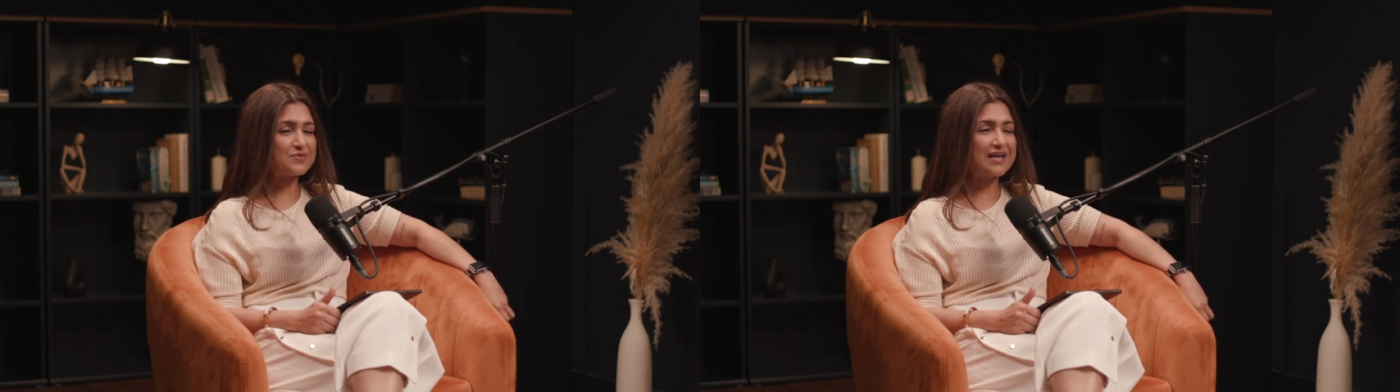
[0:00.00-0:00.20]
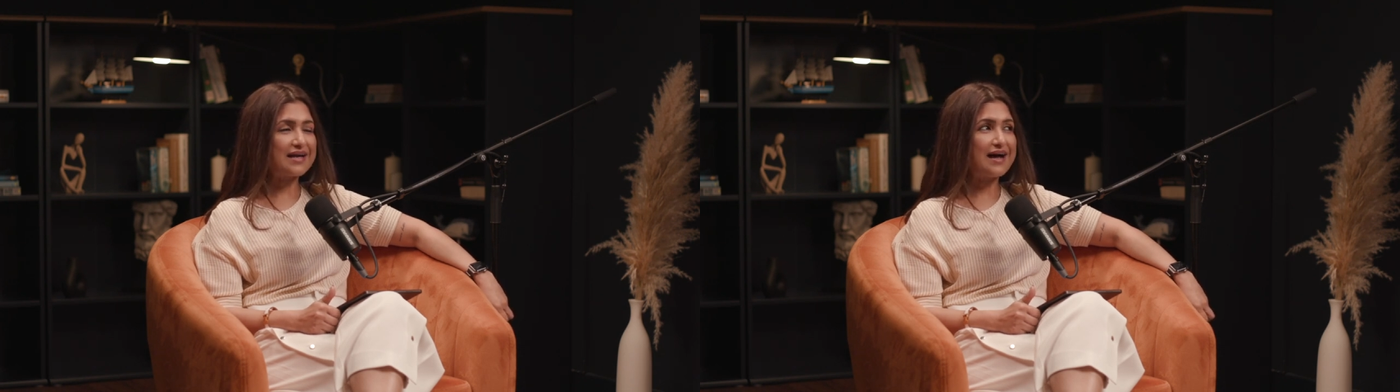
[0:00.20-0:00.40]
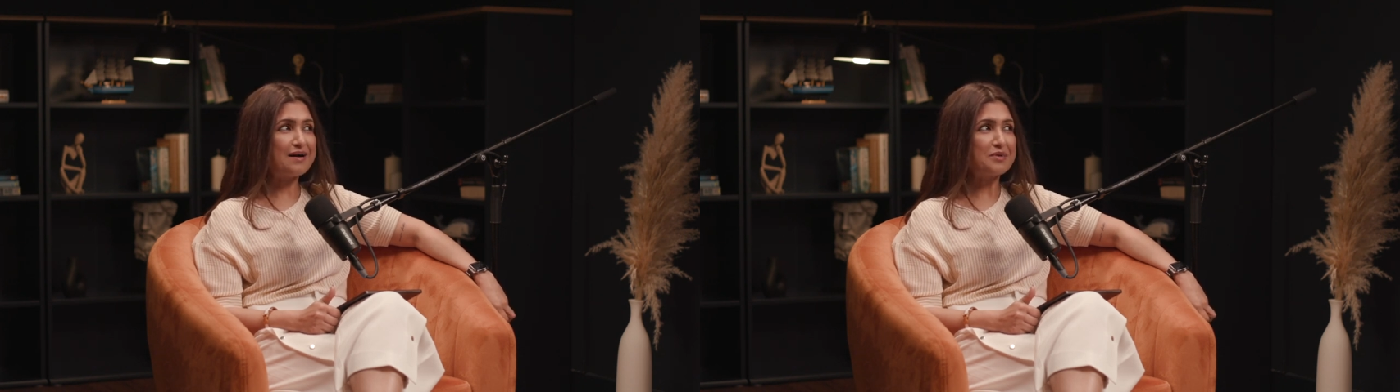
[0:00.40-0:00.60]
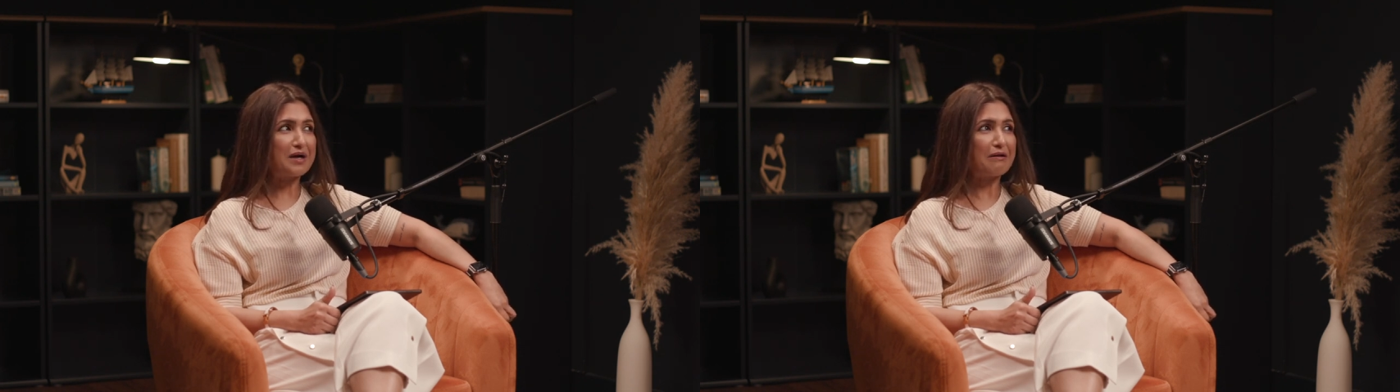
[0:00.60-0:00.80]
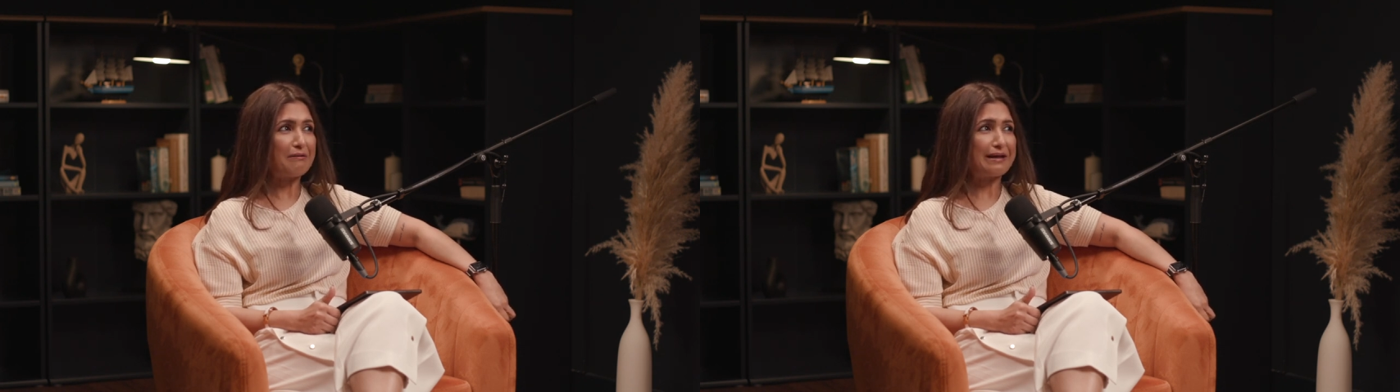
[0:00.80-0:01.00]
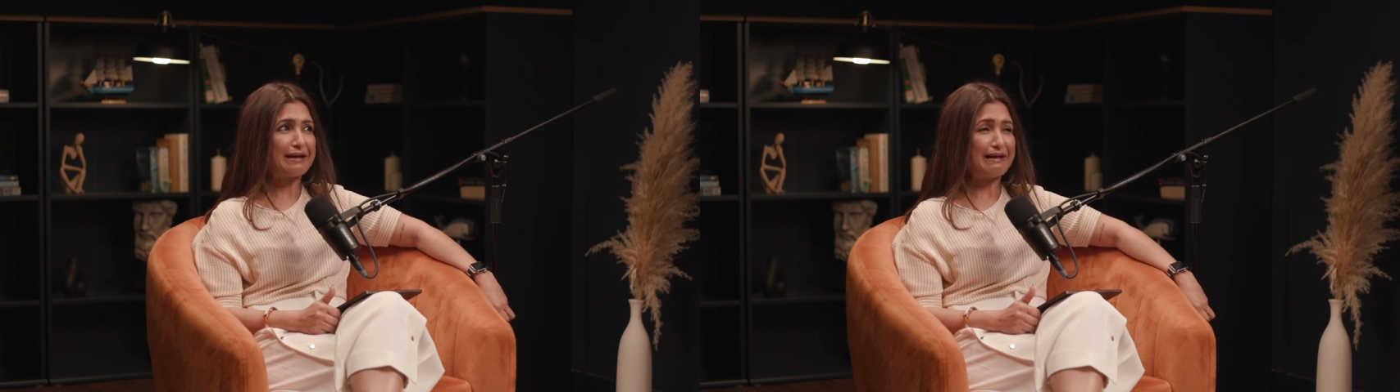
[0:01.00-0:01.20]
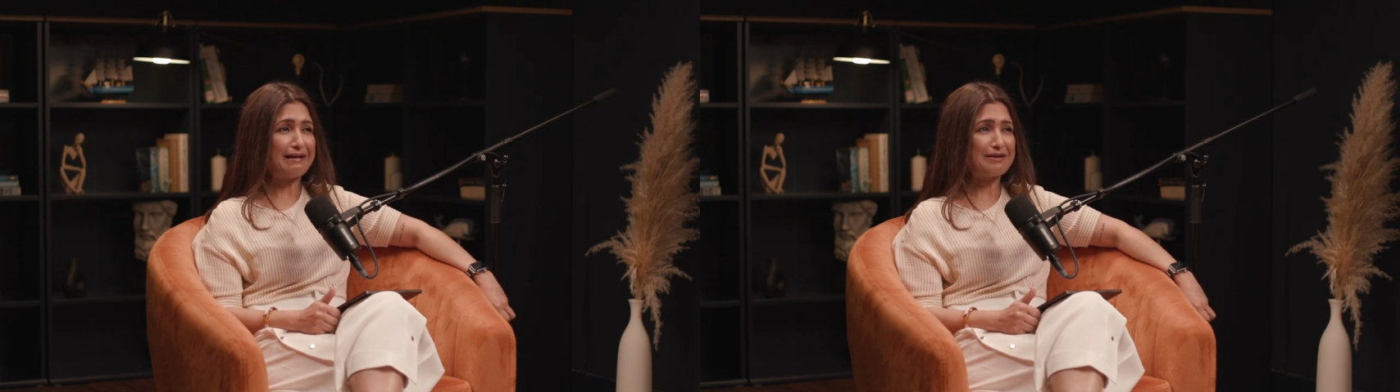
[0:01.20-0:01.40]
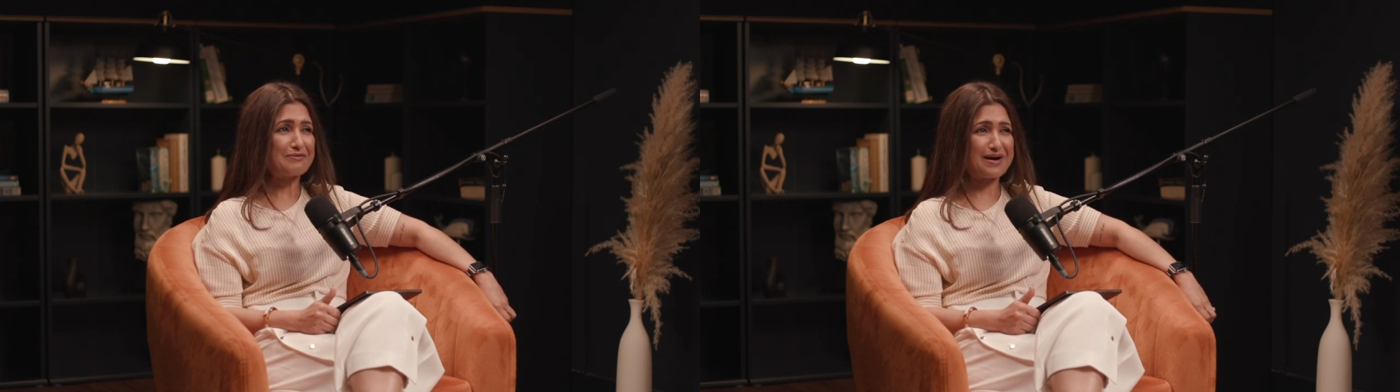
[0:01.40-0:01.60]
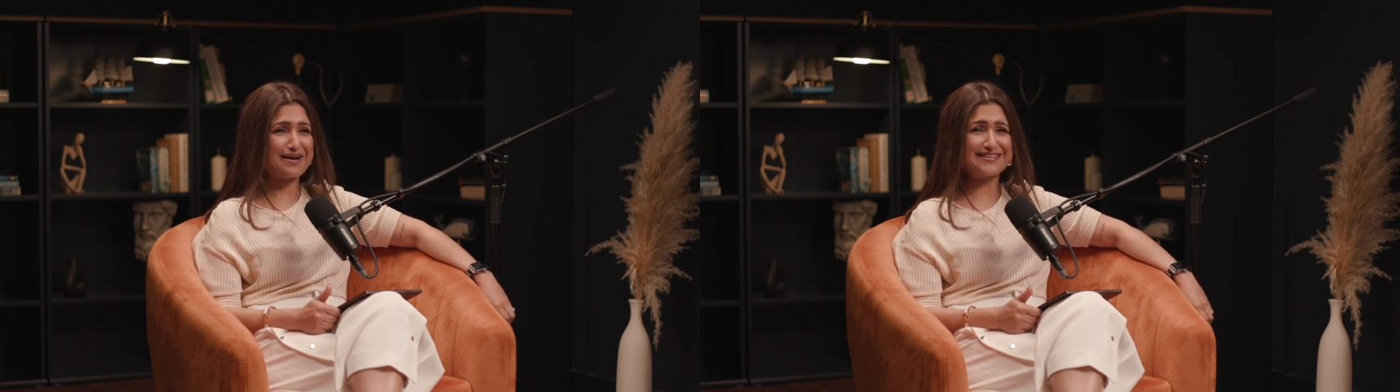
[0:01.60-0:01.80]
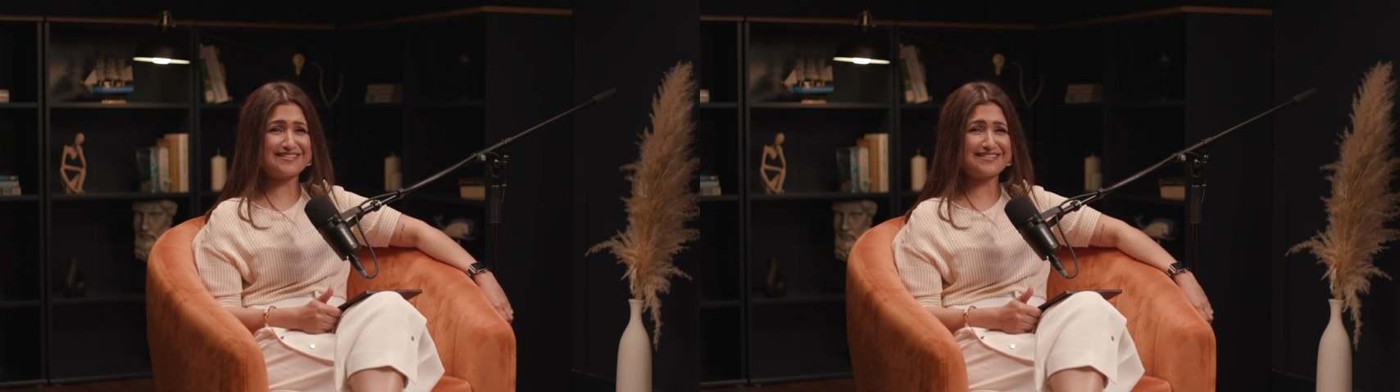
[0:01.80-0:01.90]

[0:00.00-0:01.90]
was like, I'm not going anywhere.